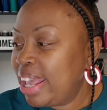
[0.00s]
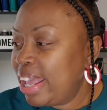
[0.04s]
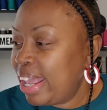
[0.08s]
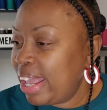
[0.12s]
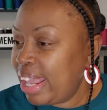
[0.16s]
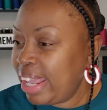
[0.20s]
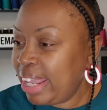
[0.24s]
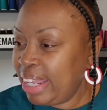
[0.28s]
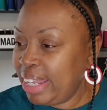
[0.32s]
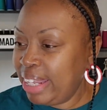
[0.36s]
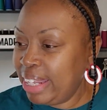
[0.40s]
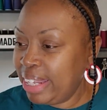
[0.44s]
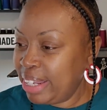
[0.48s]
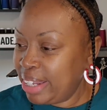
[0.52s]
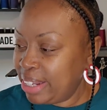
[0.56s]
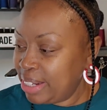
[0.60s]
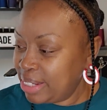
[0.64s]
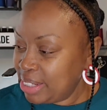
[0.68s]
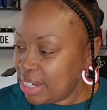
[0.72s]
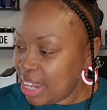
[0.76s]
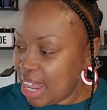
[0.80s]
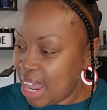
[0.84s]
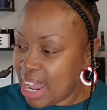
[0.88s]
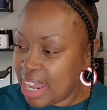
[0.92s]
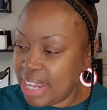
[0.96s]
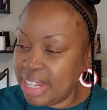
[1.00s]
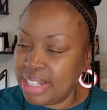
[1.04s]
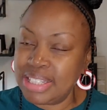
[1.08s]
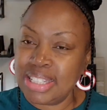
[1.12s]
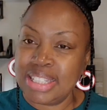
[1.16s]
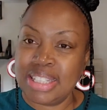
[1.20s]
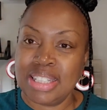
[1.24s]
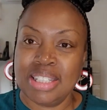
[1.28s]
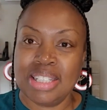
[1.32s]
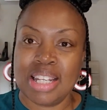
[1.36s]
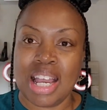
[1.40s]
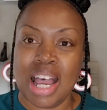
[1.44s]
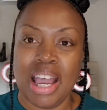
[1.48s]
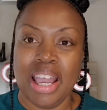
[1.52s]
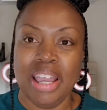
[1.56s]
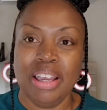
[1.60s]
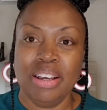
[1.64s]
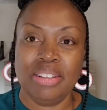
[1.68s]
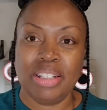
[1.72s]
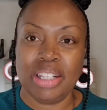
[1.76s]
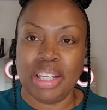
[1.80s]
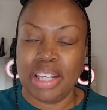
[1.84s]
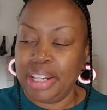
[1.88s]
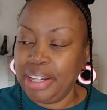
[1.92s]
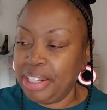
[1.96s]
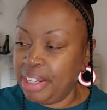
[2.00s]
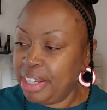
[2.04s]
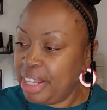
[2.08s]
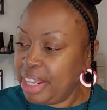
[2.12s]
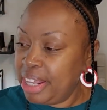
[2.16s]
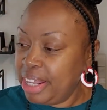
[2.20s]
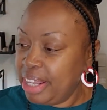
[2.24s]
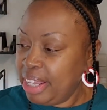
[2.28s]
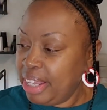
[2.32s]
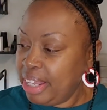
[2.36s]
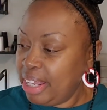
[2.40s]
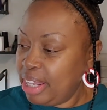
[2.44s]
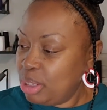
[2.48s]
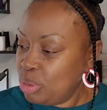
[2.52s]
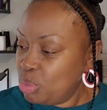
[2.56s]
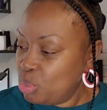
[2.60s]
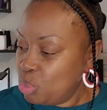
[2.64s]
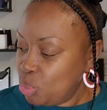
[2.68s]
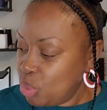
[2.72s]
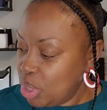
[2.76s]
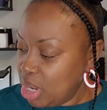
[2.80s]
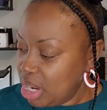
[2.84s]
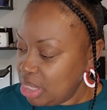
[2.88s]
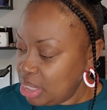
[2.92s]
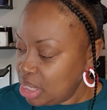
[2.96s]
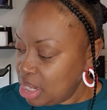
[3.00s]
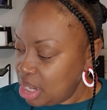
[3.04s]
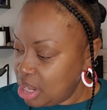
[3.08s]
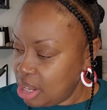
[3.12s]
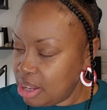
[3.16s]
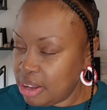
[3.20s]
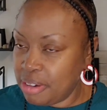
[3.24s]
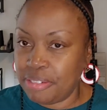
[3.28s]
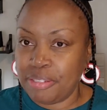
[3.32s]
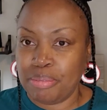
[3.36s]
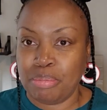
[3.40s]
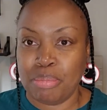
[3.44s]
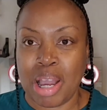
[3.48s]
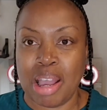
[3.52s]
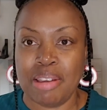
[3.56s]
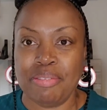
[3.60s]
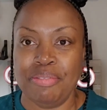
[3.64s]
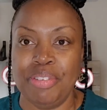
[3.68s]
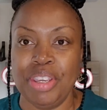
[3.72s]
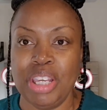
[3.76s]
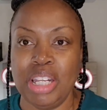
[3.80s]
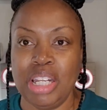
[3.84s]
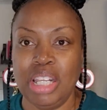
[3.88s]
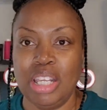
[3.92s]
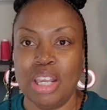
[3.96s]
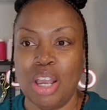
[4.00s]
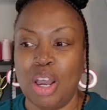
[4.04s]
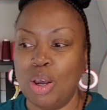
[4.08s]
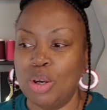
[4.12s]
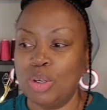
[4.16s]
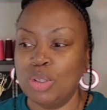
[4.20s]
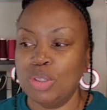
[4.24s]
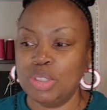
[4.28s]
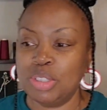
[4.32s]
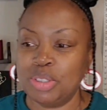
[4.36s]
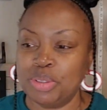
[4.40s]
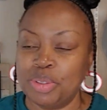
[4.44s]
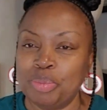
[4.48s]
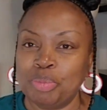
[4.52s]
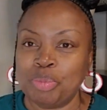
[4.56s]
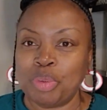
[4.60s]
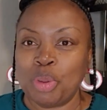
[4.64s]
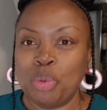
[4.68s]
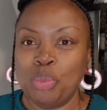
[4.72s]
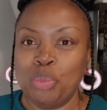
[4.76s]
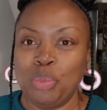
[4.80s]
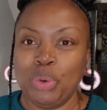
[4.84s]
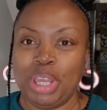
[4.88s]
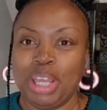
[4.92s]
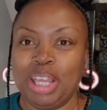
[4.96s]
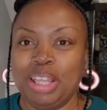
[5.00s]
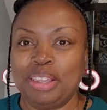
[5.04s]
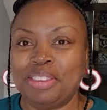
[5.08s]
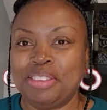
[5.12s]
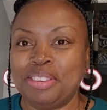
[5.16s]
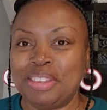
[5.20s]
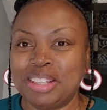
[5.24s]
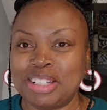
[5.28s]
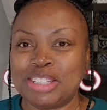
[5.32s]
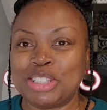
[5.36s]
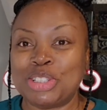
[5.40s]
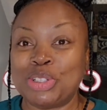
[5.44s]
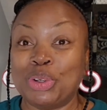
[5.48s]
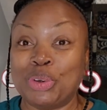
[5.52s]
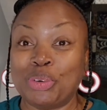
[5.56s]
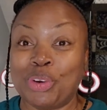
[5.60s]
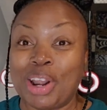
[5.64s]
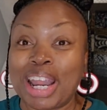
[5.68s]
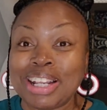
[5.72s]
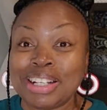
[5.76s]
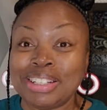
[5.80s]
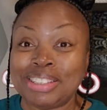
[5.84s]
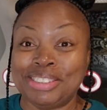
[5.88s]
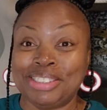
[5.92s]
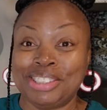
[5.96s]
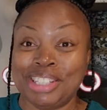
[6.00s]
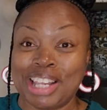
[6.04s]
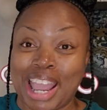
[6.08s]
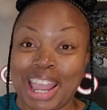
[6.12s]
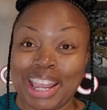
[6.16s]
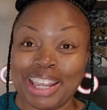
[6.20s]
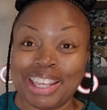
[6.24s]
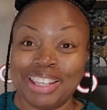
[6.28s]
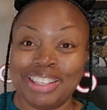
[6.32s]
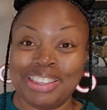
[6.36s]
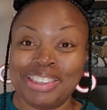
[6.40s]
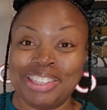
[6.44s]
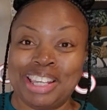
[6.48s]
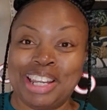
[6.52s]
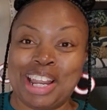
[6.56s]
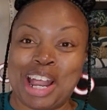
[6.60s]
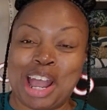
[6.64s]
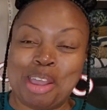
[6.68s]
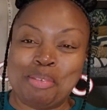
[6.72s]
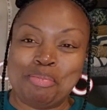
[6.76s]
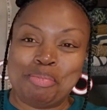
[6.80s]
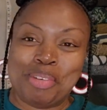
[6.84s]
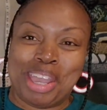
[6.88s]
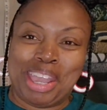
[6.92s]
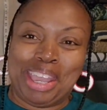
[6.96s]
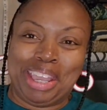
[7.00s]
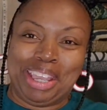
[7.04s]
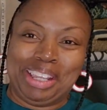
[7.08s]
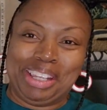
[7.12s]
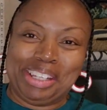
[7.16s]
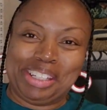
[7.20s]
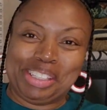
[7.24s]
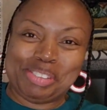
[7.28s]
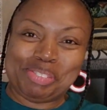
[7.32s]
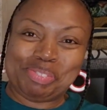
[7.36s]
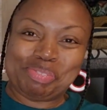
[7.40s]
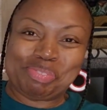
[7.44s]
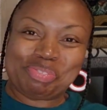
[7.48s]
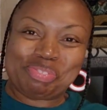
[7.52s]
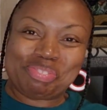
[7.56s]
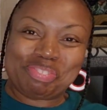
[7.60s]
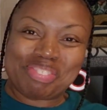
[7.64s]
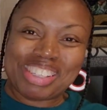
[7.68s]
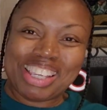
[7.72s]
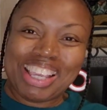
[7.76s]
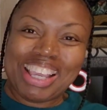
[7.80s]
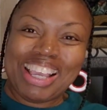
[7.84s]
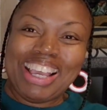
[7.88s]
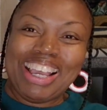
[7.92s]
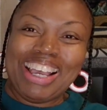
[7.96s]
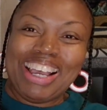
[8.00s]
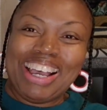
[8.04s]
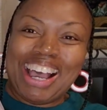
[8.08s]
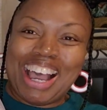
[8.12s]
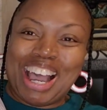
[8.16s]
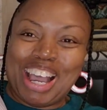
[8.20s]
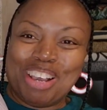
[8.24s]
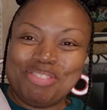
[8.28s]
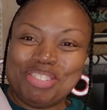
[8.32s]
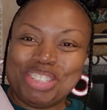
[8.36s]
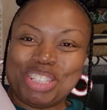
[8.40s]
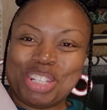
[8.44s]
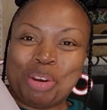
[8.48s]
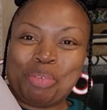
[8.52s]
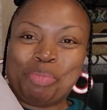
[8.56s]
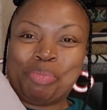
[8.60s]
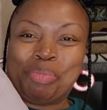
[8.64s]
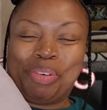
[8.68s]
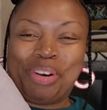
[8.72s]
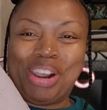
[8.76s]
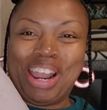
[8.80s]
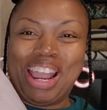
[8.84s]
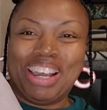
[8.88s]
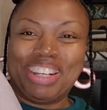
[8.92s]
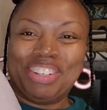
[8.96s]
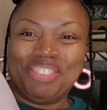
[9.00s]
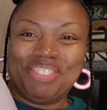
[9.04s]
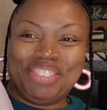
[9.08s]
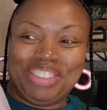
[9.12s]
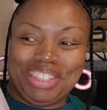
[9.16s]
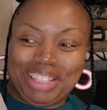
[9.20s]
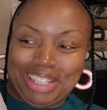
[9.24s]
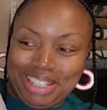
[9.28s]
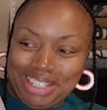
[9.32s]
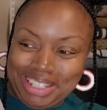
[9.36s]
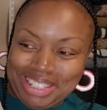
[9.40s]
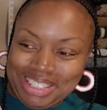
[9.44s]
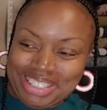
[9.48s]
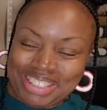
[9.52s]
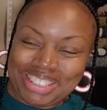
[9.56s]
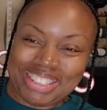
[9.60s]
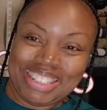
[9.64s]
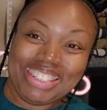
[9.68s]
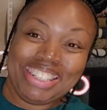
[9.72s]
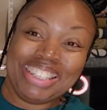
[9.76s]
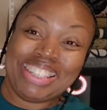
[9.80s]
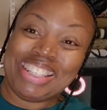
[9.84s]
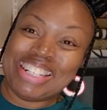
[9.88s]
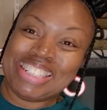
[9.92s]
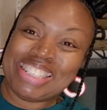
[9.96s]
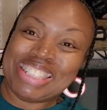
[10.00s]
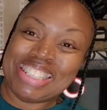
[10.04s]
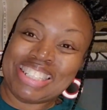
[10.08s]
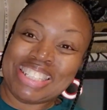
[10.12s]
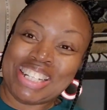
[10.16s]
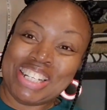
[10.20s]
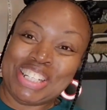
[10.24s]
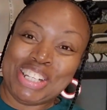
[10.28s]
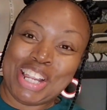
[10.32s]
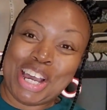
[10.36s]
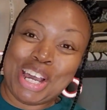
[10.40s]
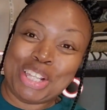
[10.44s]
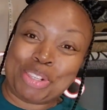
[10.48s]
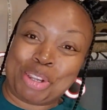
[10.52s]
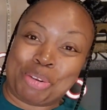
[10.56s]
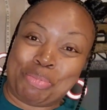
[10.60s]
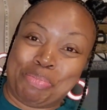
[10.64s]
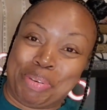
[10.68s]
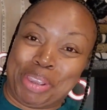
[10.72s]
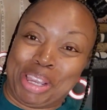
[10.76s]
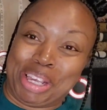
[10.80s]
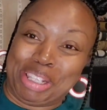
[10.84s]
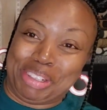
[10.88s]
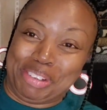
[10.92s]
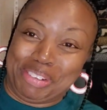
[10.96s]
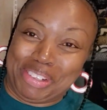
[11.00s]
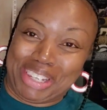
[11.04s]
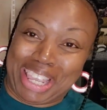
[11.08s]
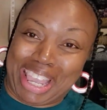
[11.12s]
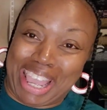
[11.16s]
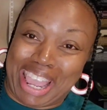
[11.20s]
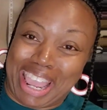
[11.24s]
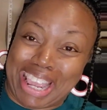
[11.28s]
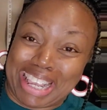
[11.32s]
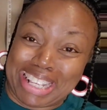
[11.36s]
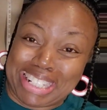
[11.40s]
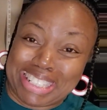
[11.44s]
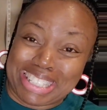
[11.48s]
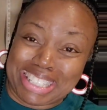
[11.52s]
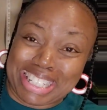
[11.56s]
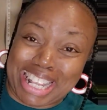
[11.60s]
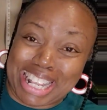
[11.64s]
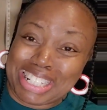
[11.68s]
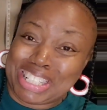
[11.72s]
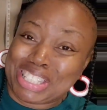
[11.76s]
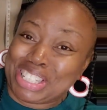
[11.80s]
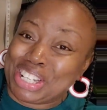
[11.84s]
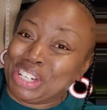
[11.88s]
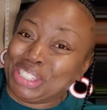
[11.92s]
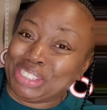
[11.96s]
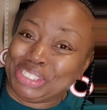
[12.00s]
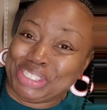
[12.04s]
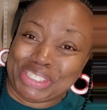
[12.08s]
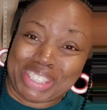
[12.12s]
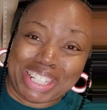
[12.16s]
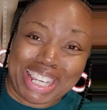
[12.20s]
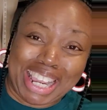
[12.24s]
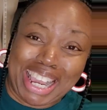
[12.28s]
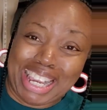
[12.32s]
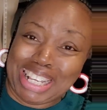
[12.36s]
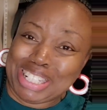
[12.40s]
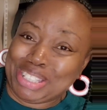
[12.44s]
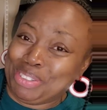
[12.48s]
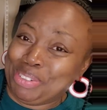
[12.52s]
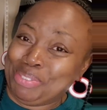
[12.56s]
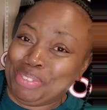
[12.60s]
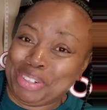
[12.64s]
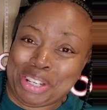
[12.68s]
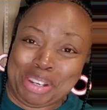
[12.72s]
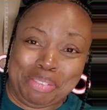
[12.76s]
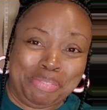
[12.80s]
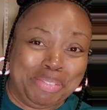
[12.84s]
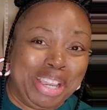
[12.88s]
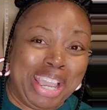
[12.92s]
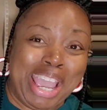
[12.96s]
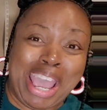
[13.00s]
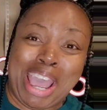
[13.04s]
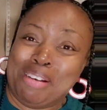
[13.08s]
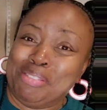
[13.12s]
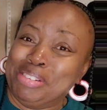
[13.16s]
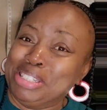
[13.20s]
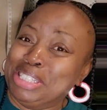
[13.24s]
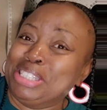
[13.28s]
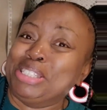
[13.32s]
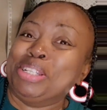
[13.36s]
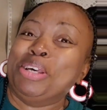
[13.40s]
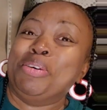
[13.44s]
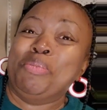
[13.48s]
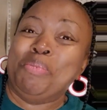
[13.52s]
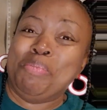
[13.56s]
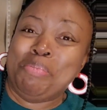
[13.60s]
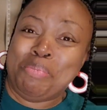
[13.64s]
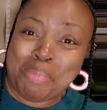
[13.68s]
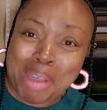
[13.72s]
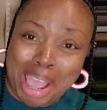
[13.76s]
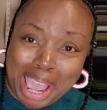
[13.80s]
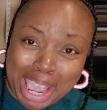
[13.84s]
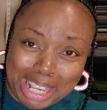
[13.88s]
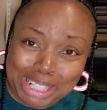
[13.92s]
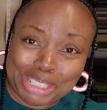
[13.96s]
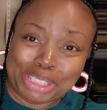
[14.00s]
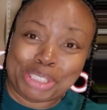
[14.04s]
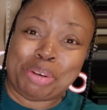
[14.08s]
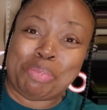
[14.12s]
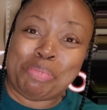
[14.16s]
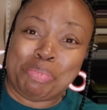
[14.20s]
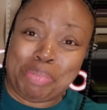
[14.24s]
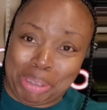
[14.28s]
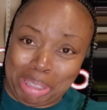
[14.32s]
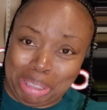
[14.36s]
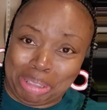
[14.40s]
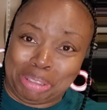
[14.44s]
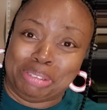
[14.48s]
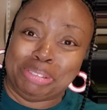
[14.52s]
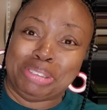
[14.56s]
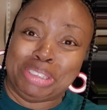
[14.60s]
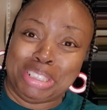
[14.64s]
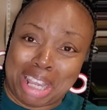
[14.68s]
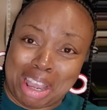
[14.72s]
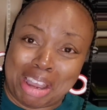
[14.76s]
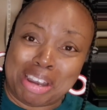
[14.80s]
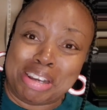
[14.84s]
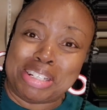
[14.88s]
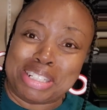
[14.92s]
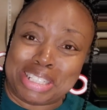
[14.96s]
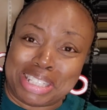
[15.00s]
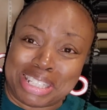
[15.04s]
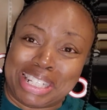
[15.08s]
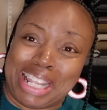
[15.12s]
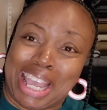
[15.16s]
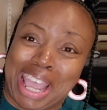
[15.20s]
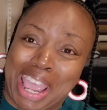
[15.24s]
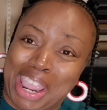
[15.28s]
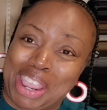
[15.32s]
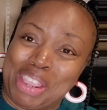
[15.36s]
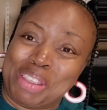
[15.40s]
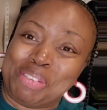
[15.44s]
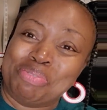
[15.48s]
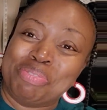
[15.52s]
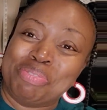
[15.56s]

And I styled it in one of my videos with this great jacket that I made. I'm so proud of this. This is another pillowcase. I told you guys we were going to be having some major pillow talk today.